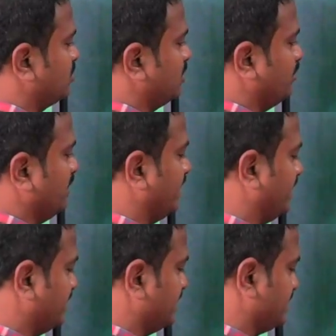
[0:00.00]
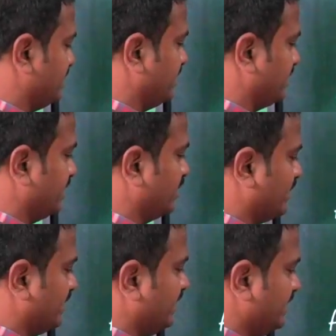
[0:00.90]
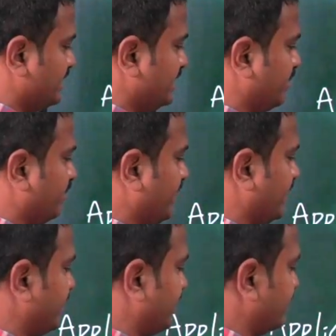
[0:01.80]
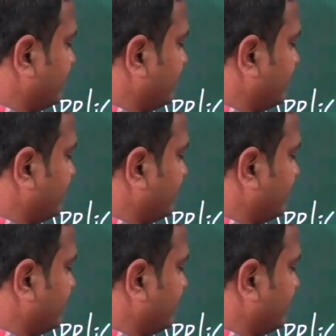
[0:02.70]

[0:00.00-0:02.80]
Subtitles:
Applications, nothing but DC ammeter